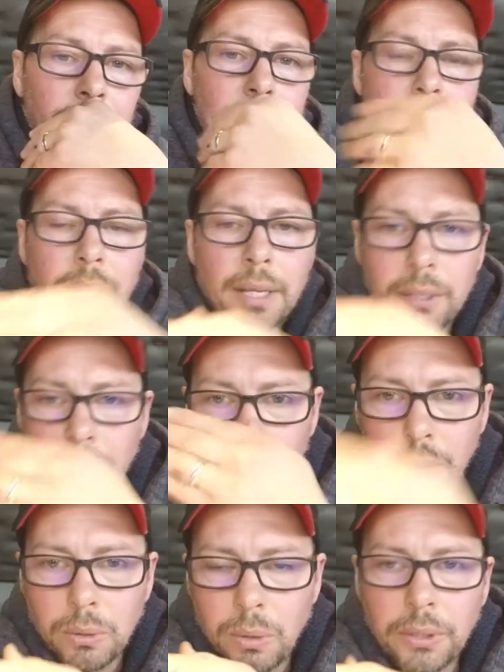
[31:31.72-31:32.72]
as I
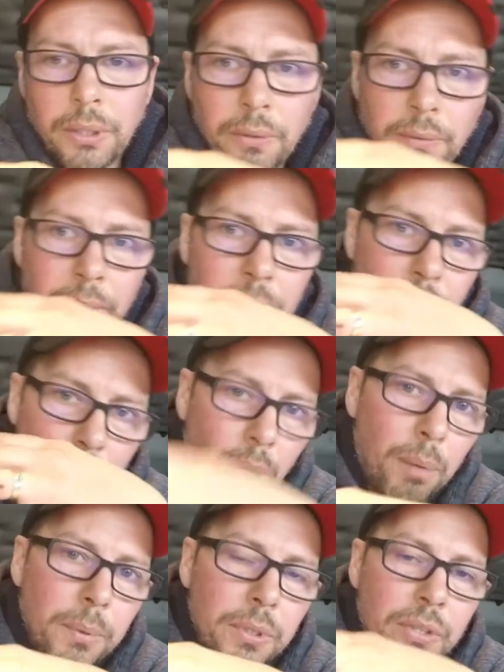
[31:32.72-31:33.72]
told them of the
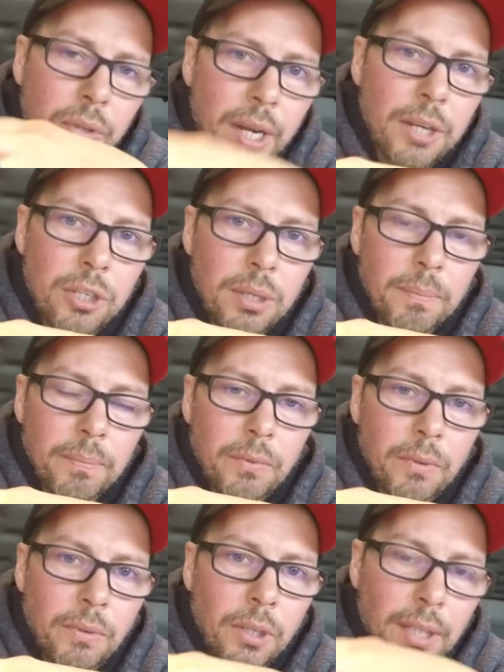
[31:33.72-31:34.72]
communist regime,
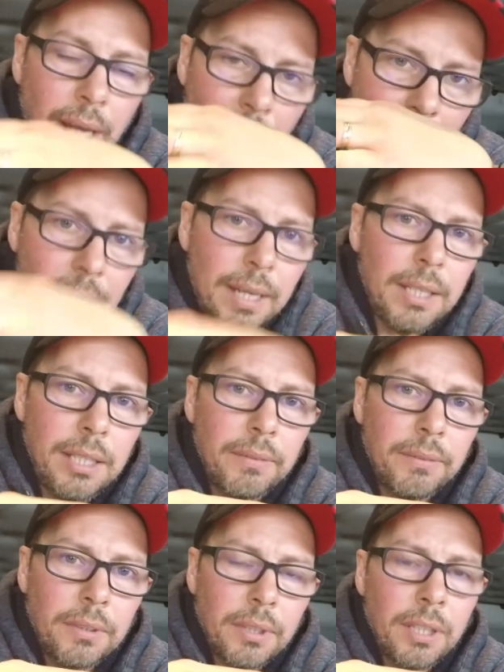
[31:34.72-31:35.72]
what I
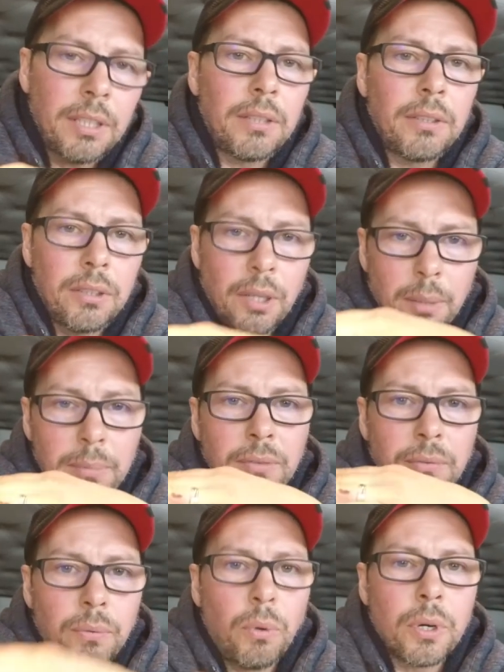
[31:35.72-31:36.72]
lived, it's gonna
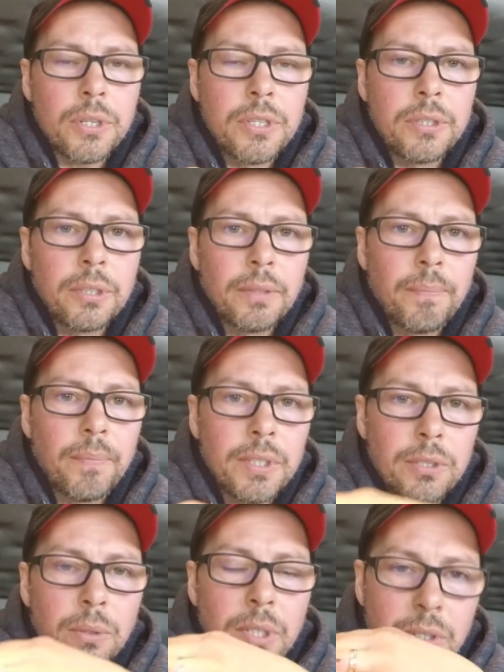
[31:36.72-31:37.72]
be worse.
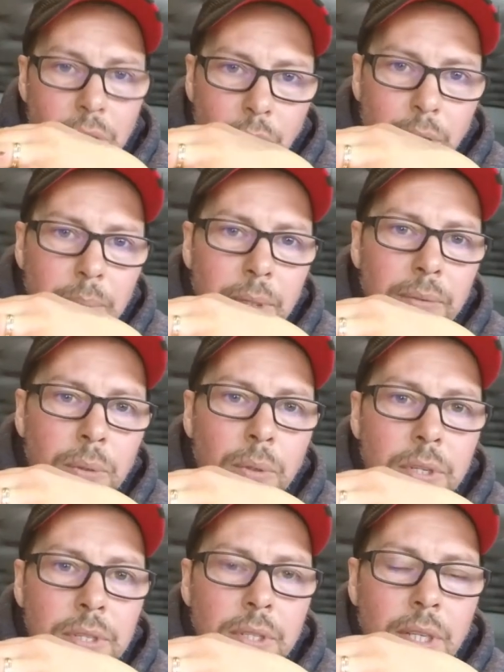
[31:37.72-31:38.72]
So it's gonna be
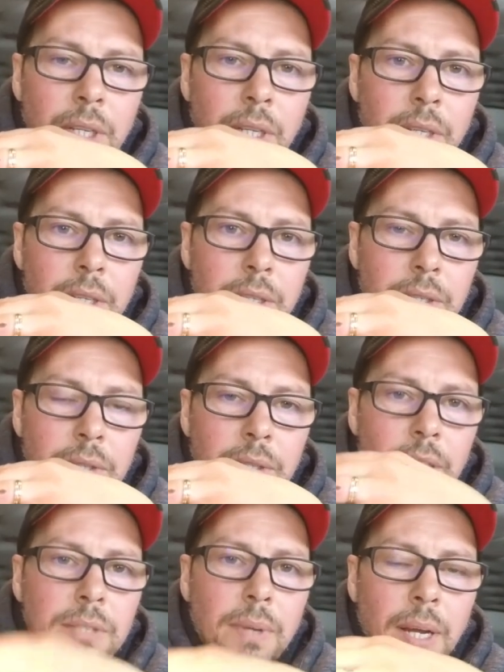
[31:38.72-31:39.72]
worse.
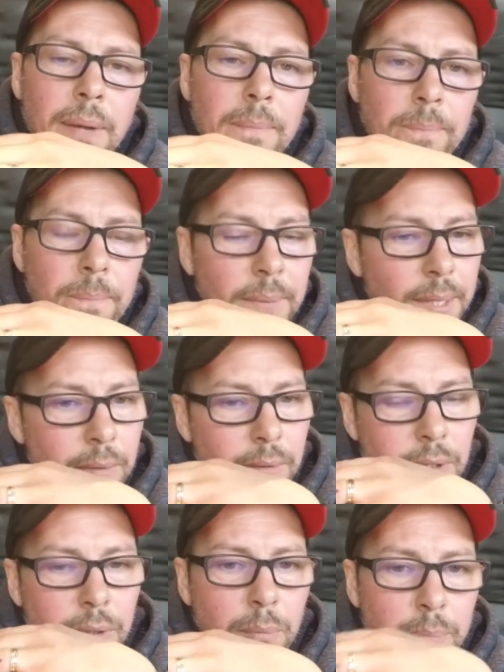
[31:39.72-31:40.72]
So that's why,
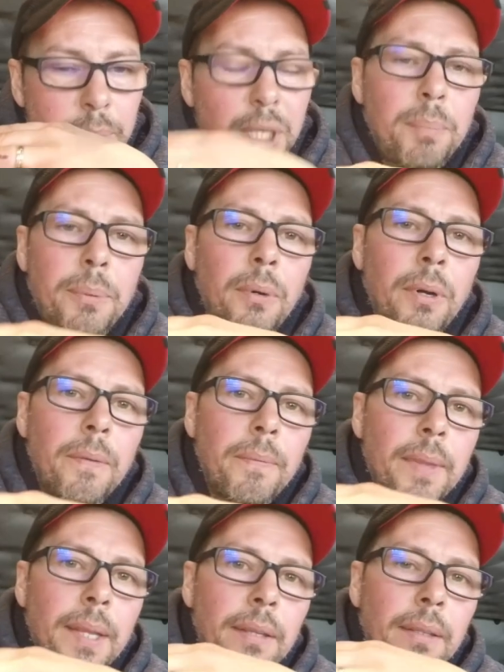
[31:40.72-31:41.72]
you know,
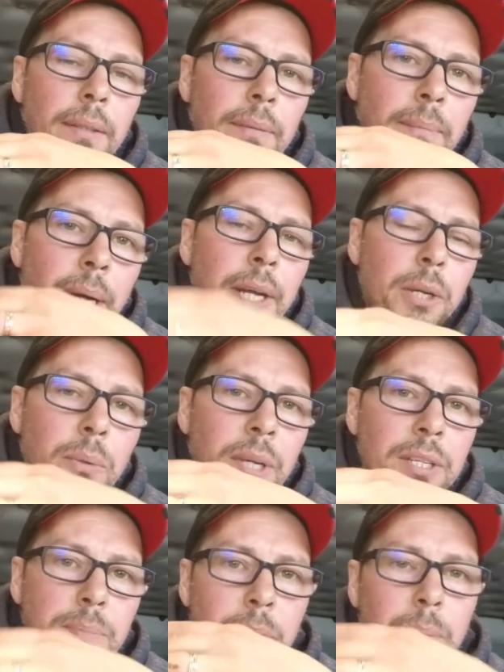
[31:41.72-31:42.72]
people, my
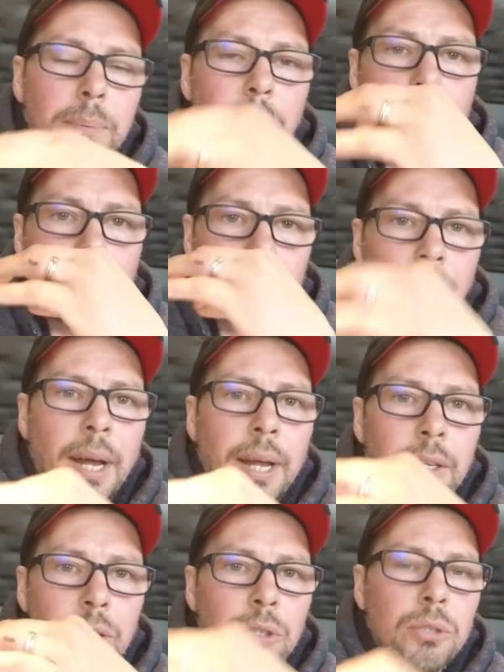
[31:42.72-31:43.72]
request, people,
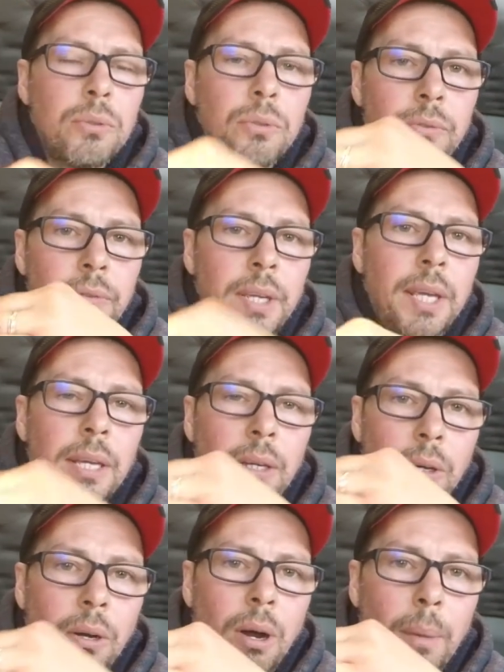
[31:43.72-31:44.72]
try to
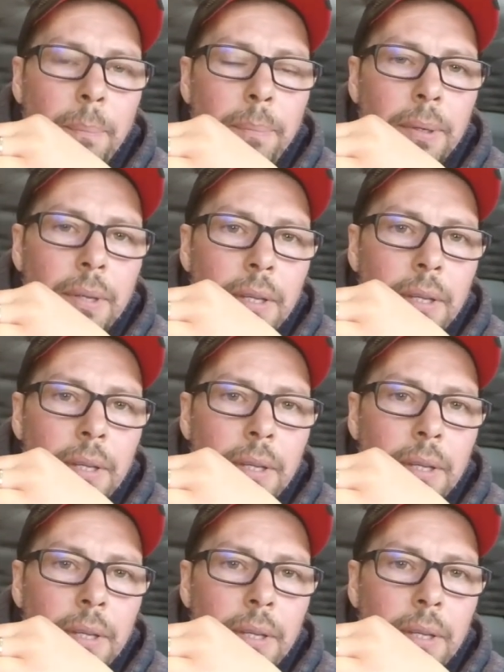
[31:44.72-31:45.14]
wake up.